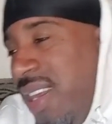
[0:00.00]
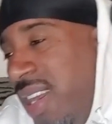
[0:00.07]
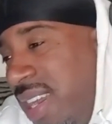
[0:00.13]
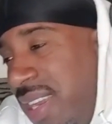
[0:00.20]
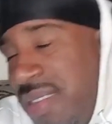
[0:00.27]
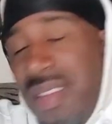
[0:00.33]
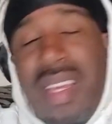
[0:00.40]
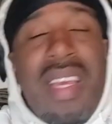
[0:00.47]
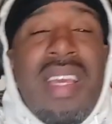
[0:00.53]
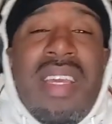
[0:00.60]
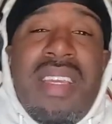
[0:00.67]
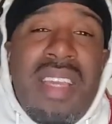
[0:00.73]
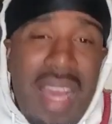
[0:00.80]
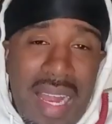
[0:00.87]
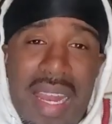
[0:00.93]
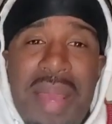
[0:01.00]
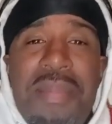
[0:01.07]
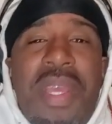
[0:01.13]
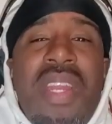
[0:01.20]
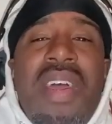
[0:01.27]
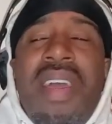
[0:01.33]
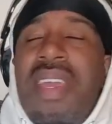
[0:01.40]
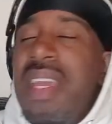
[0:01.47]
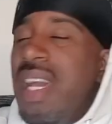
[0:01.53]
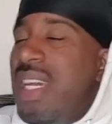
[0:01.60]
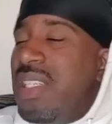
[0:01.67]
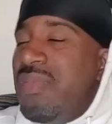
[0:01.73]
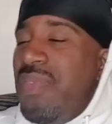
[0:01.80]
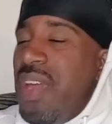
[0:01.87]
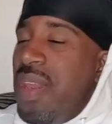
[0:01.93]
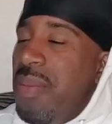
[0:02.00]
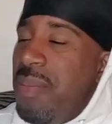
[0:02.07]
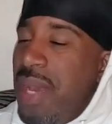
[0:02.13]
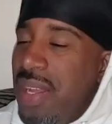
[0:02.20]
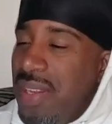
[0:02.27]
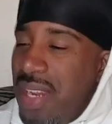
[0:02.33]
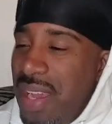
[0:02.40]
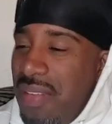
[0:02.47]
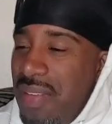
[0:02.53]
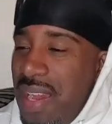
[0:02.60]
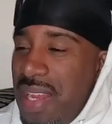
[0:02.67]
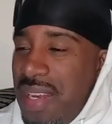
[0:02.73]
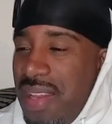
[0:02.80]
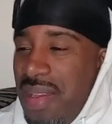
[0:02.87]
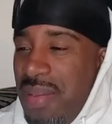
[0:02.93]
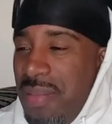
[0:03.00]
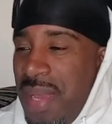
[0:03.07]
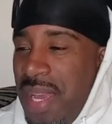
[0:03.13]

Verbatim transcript: All right. Y'all let me know how you guys feel about that right there,